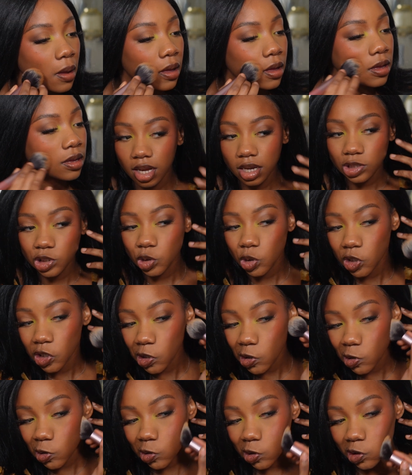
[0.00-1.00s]
Contour
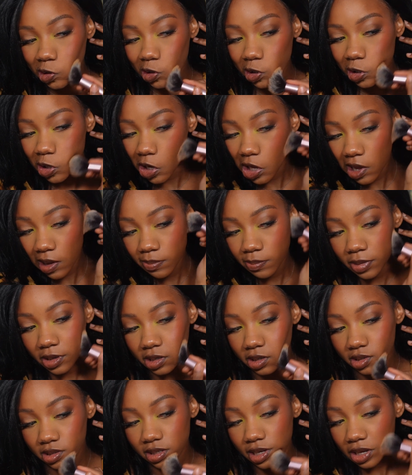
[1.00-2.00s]
earth, and then I'll
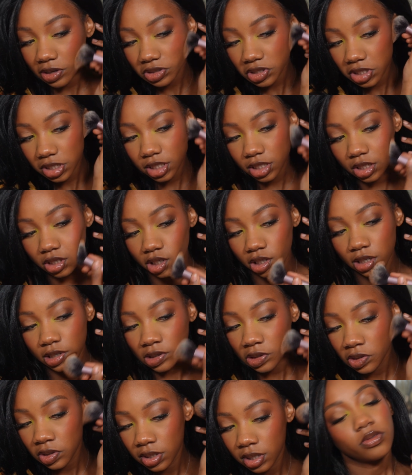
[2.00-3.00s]
put it down
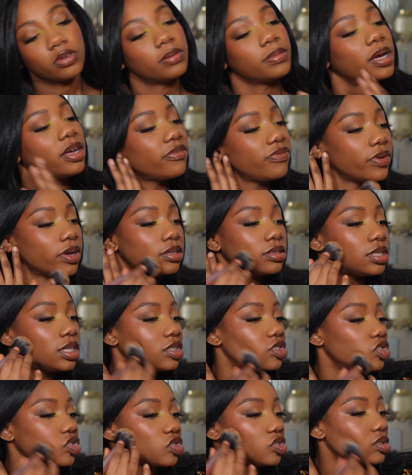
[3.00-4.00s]
here where my
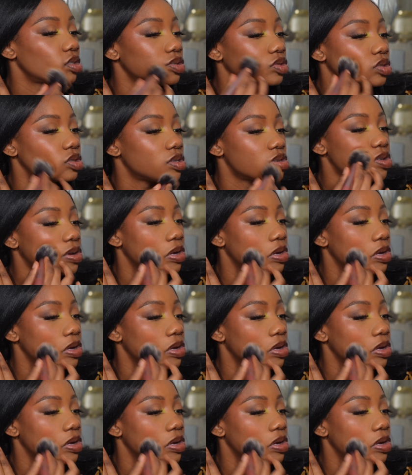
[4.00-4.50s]
foundation is.